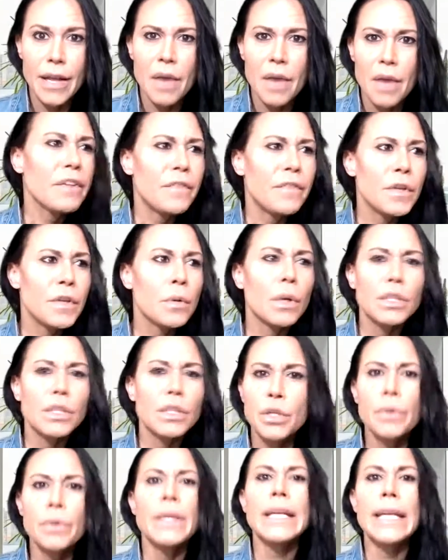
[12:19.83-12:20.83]
But if you are
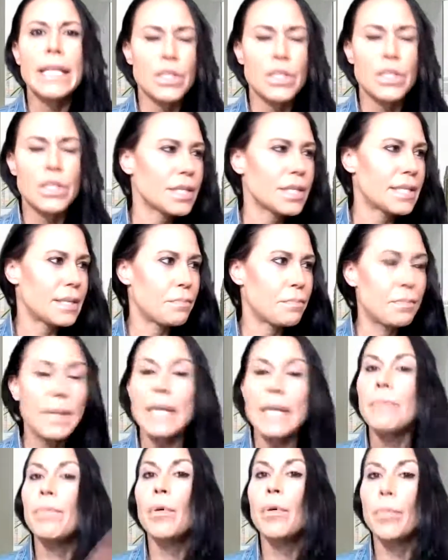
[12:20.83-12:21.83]
doing it just to
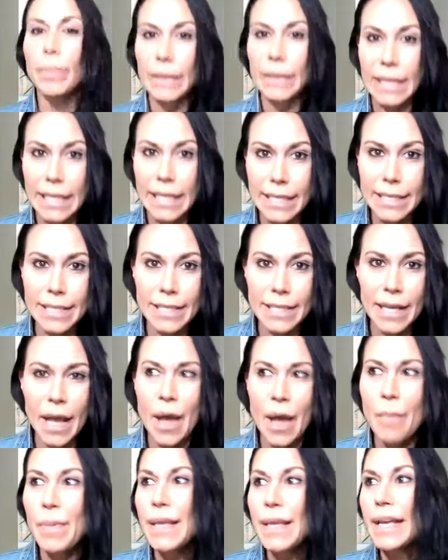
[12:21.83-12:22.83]
people please,
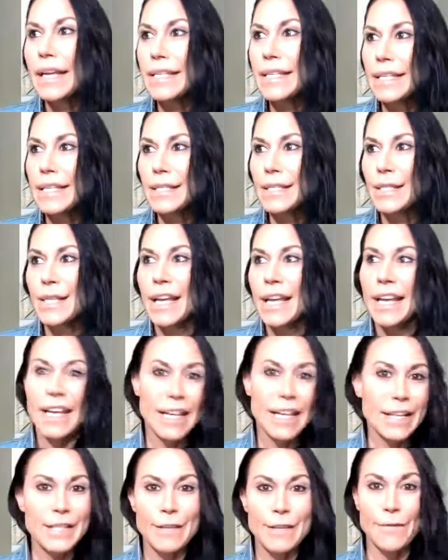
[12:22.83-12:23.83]
because it's
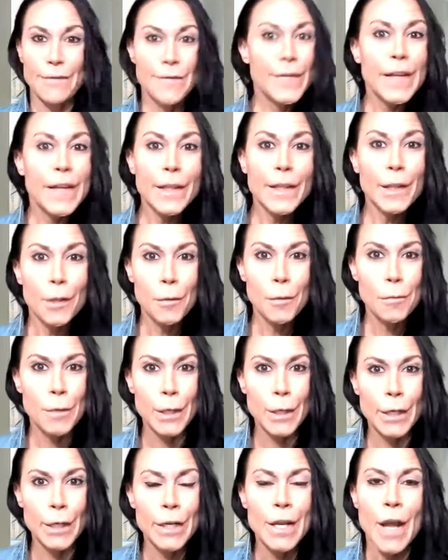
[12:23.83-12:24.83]
a filler
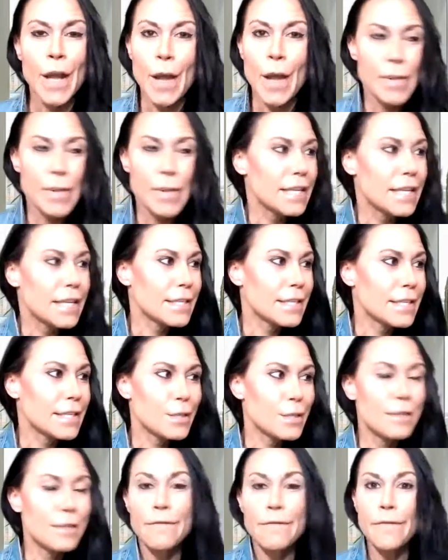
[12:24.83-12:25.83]
word, because it
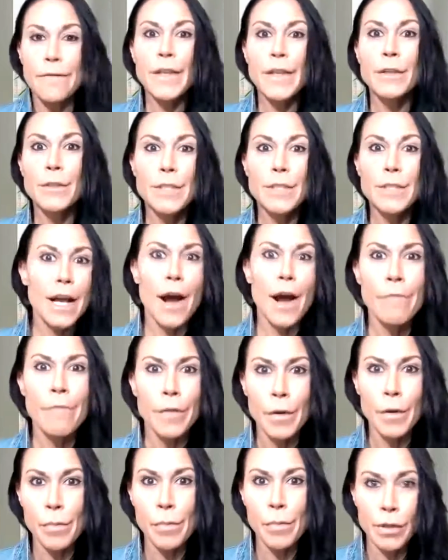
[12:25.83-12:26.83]
just feels
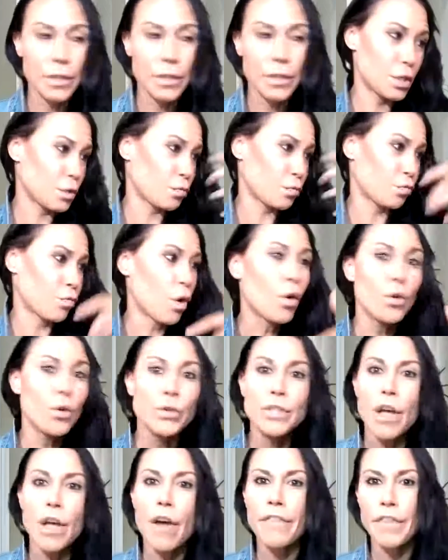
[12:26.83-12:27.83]
comfortable, it just
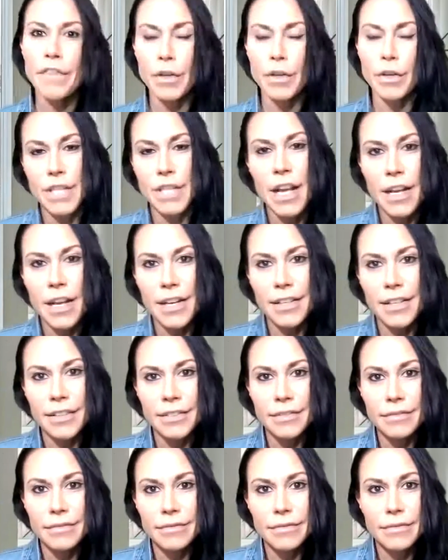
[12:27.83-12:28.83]
rolls off your
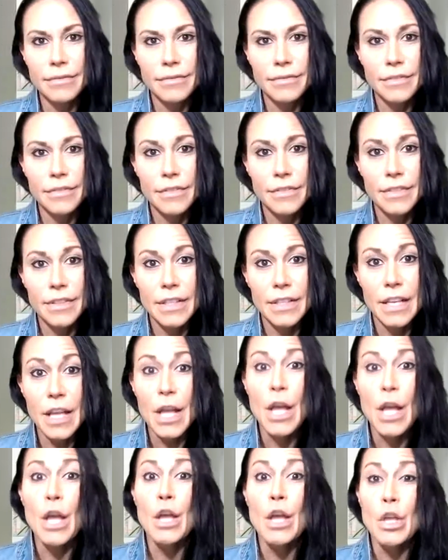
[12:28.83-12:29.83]
tongue,
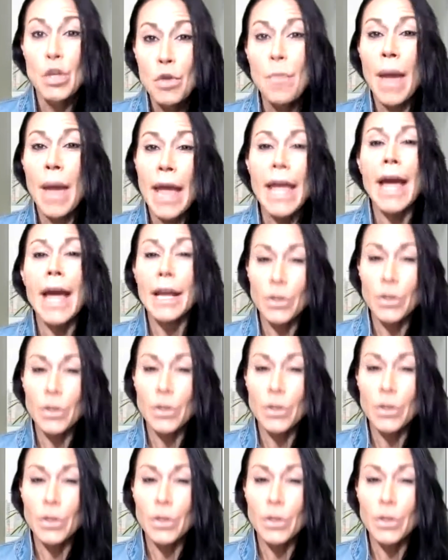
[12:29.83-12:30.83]
you may
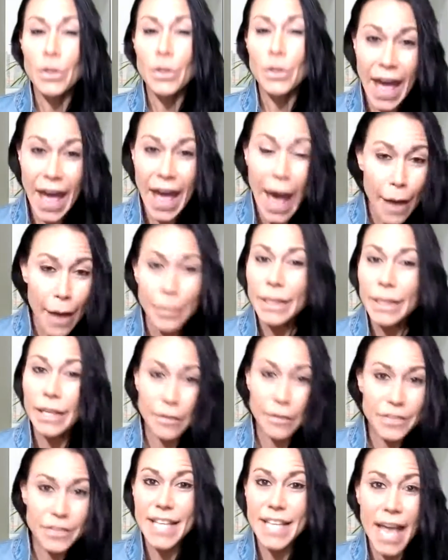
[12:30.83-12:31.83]
actually have a
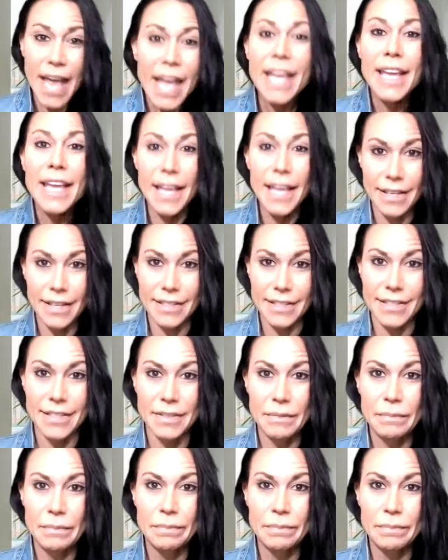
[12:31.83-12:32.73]
habit of saying it.